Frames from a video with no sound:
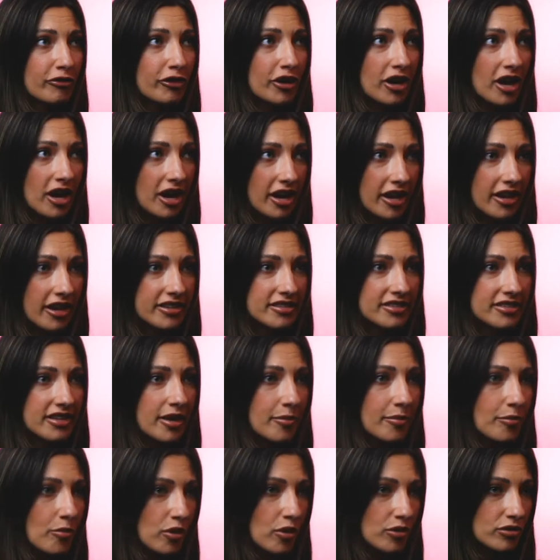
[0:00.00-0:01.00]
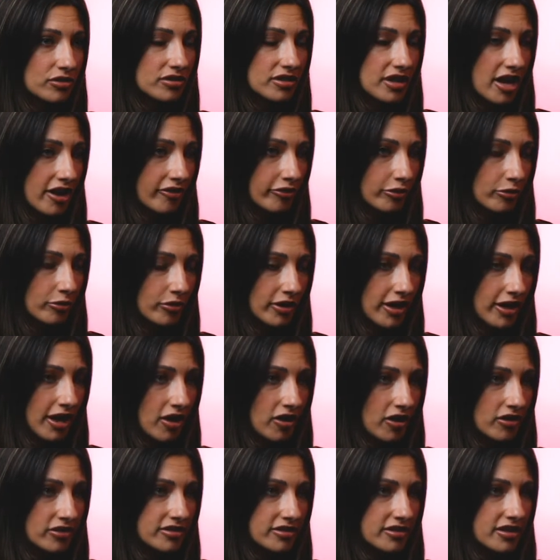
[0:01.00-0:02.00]
For us and most everyone
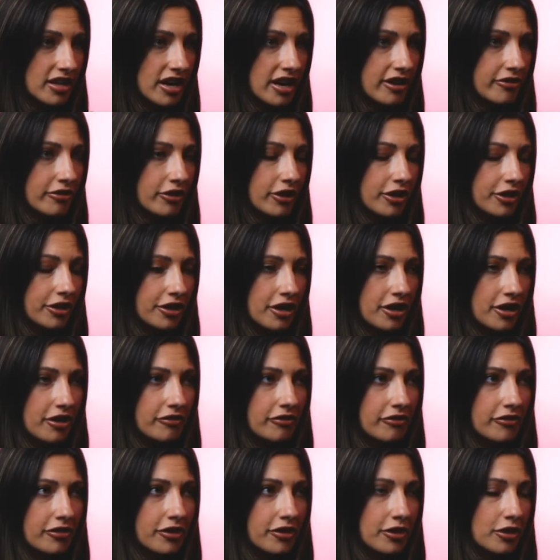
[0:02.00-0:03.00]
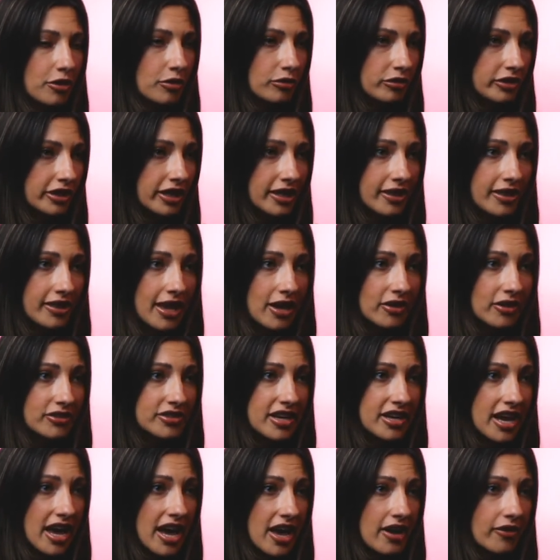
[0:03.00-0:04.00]
else that I've heard of, they're only
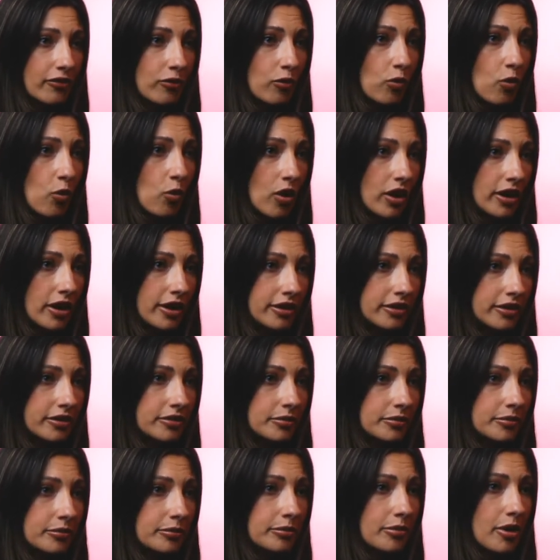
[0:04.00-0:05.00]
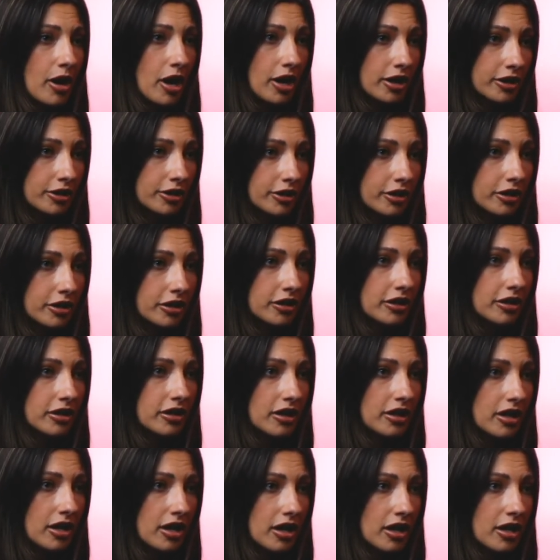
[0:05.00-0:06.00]
allowed to have one partner
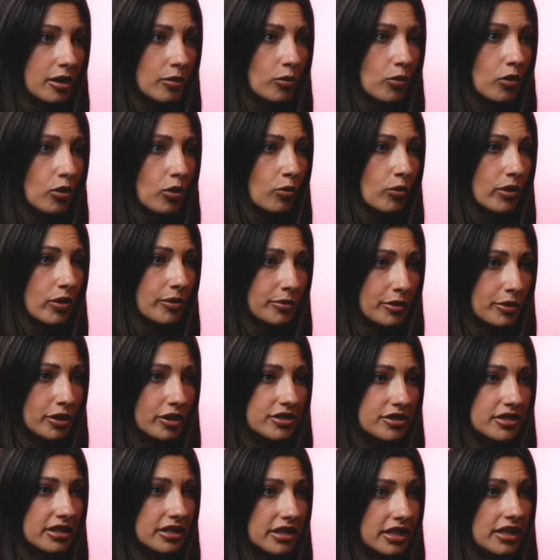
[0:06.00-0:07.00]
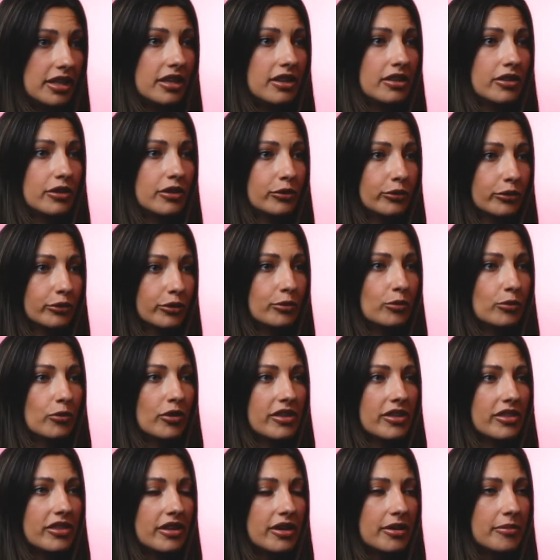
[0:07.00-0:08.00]
or one person in the room
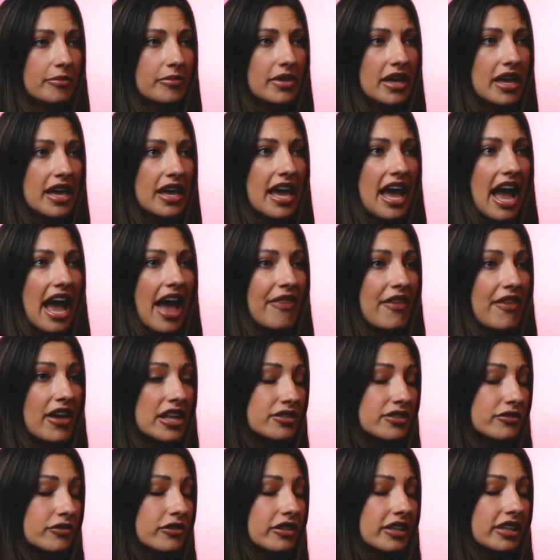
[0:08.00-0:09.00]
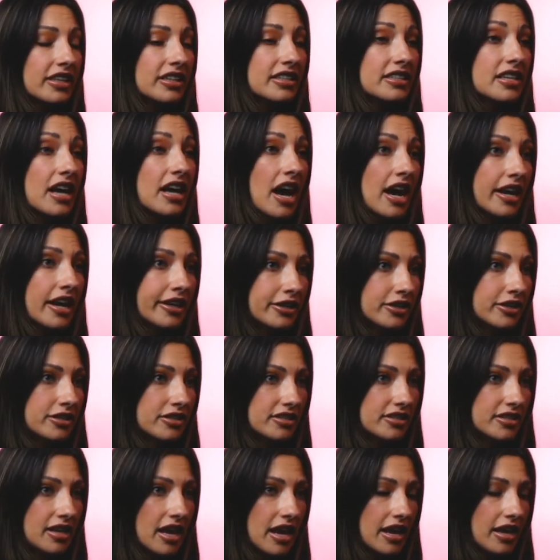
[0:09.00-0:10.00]
with them, and that's for the entire
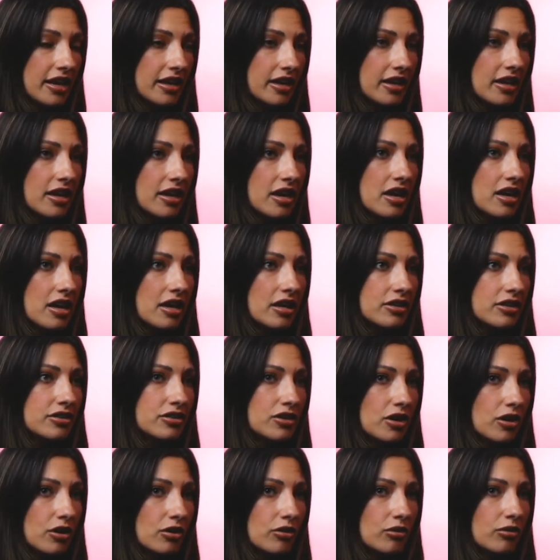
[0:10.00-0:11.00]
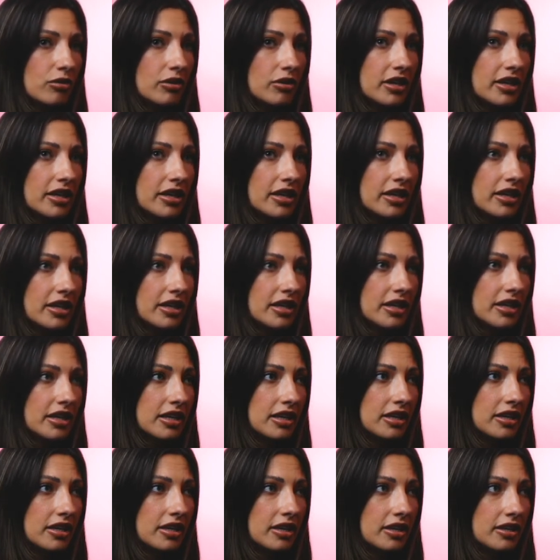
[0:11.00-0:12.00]
stay. So
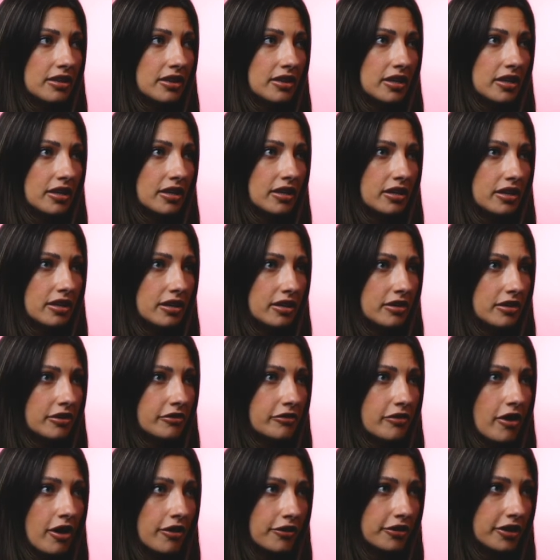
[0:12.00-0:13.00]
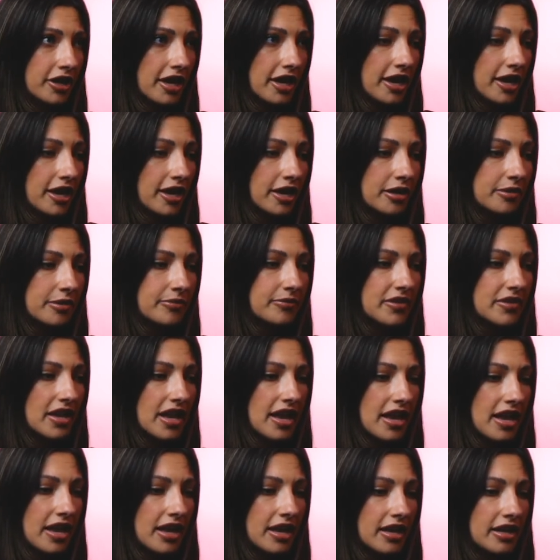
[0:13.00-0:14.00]
the father came
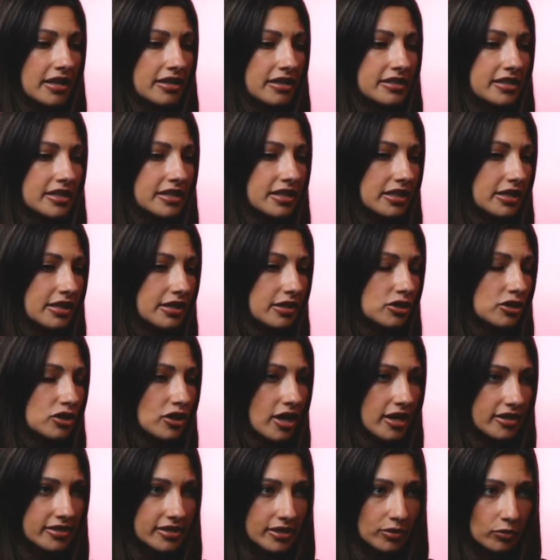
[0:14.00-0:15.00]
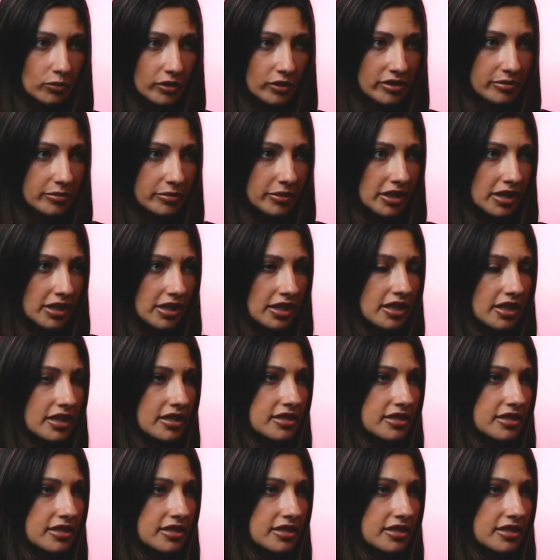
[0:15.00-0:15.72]
and he checked in with me.